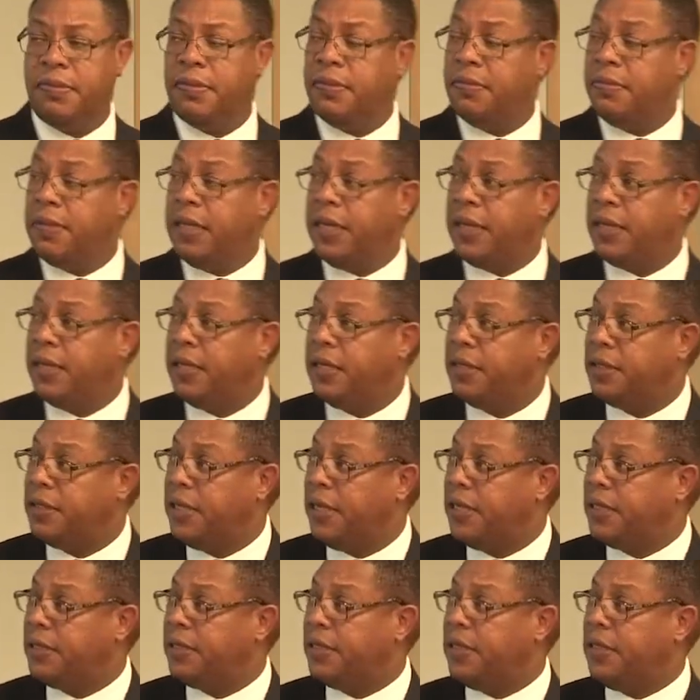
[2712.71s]
taken the
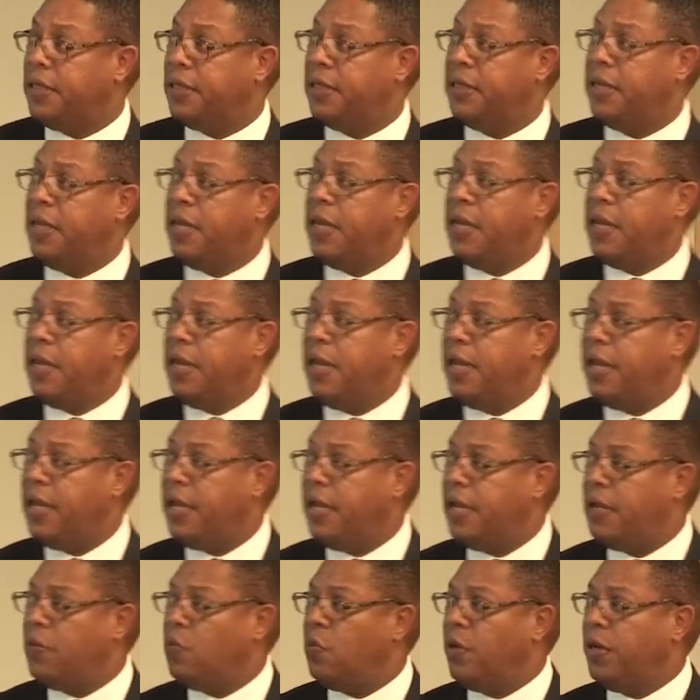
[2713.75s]
test. And
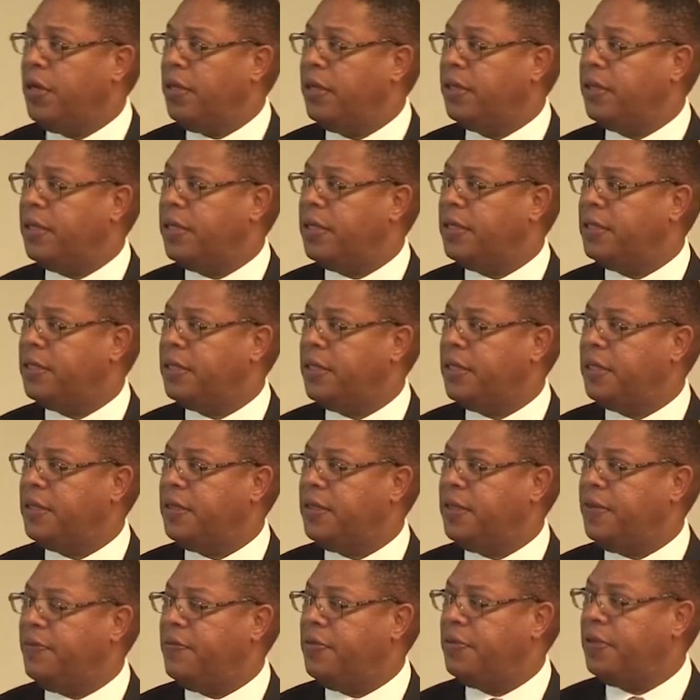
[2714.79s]
one of the things that,
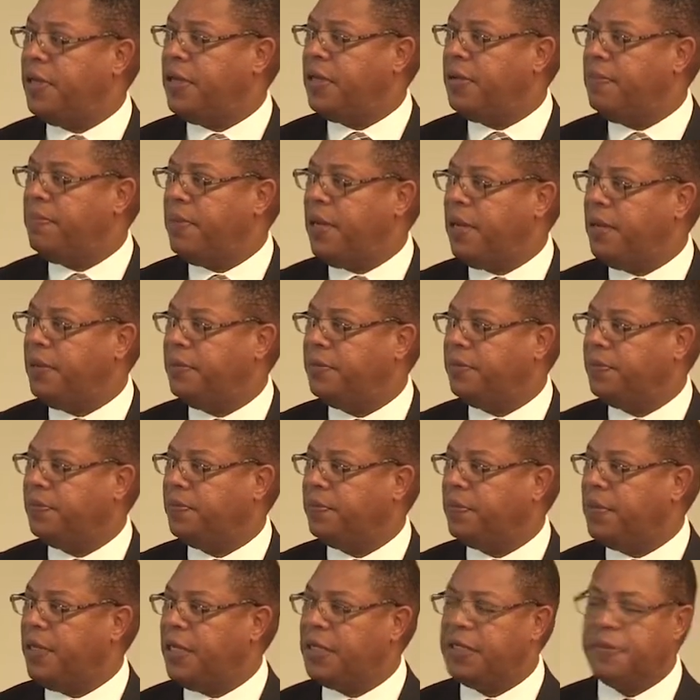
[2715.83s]
if you think about
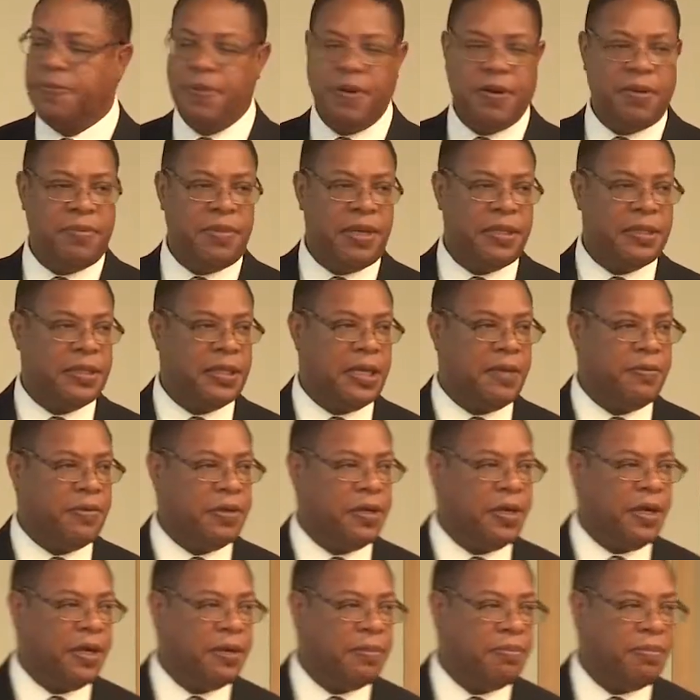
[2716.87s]
experiments that were
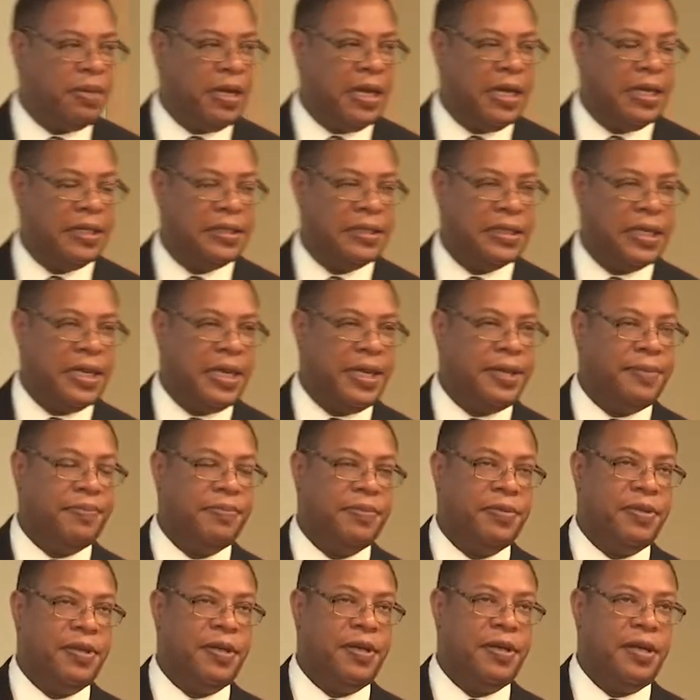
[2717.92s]
done by, say,
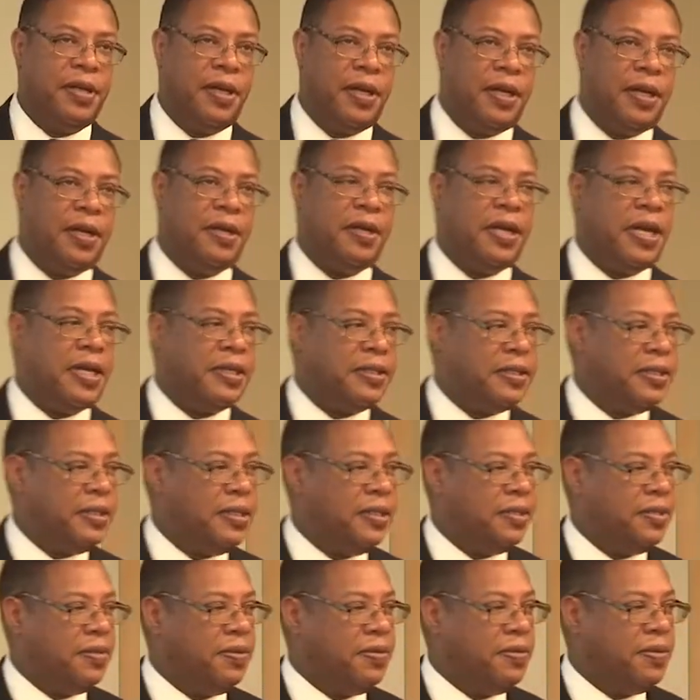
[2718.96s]

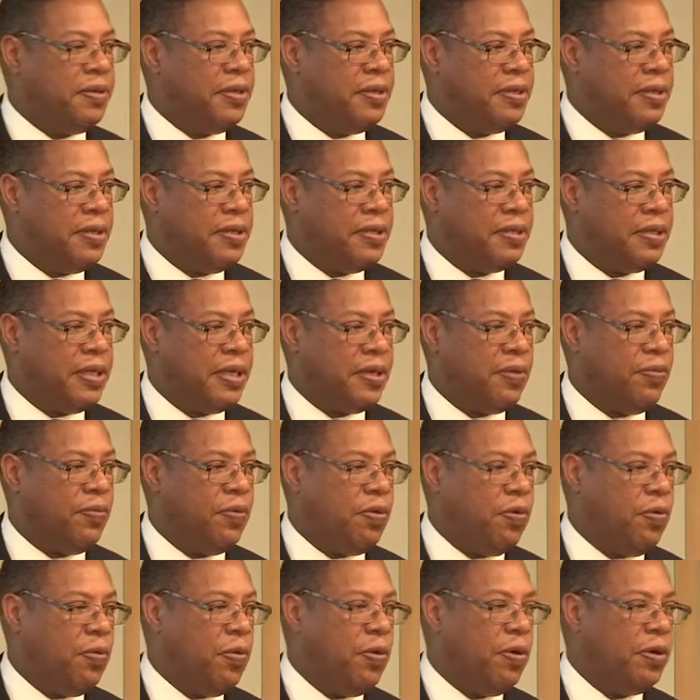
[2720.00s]
Nazis during the Second
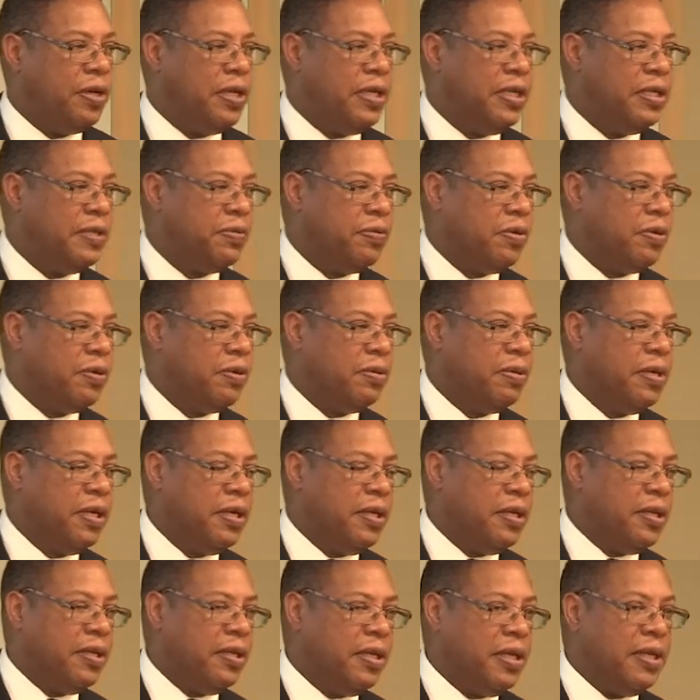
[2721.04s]
World War, these were
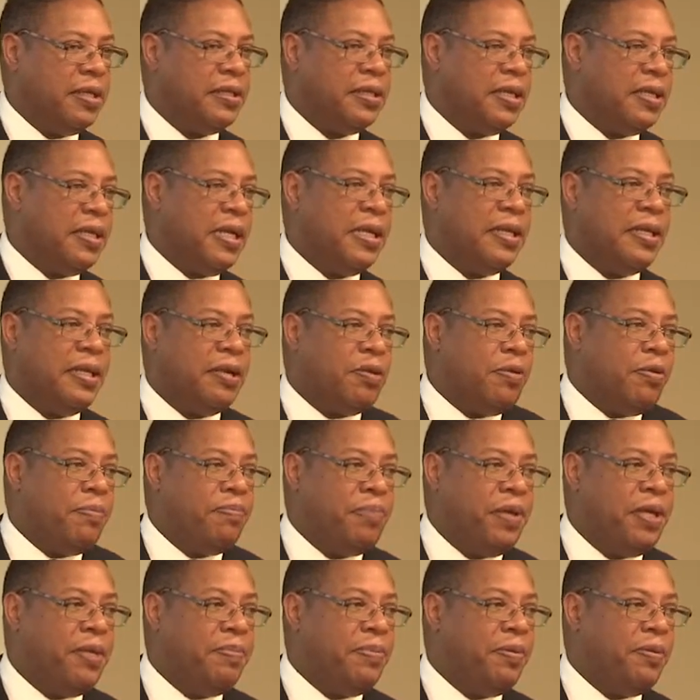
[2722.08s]
things that they did on
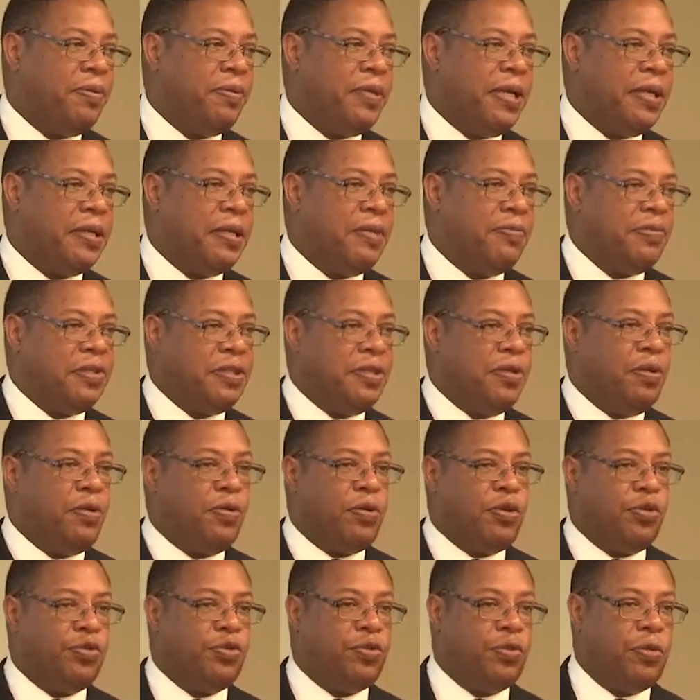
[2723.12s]
people that there was no
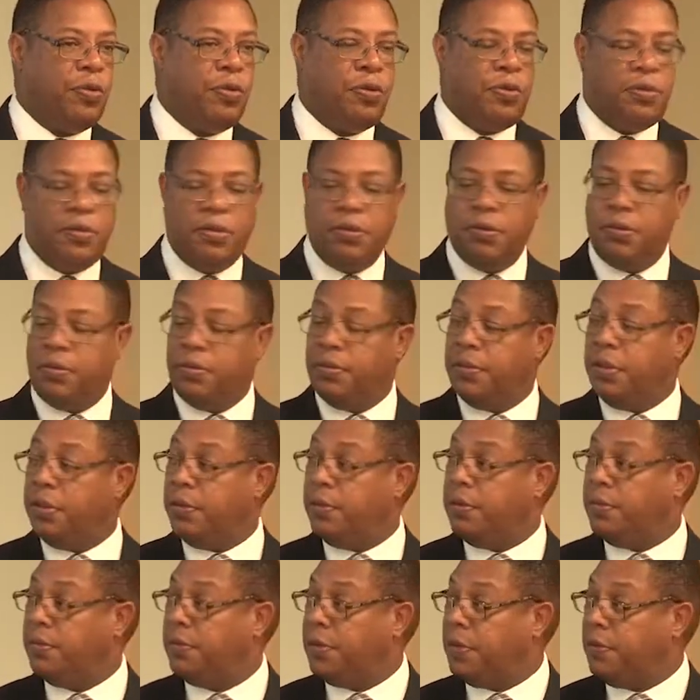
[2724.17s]
control,
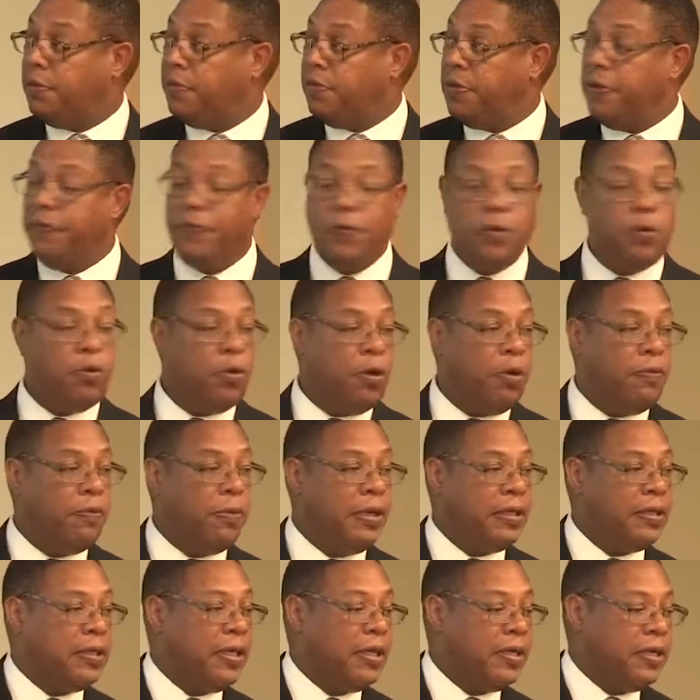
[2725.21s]
no review of
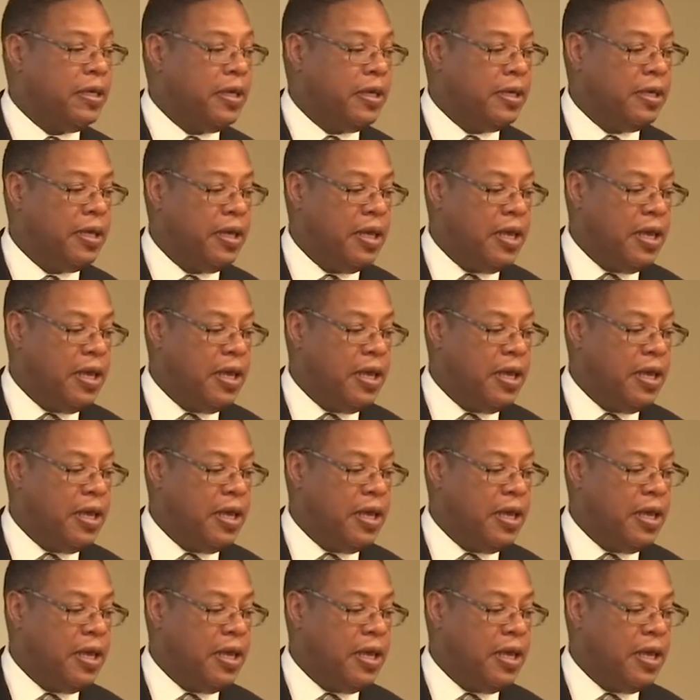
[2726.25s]
what they did.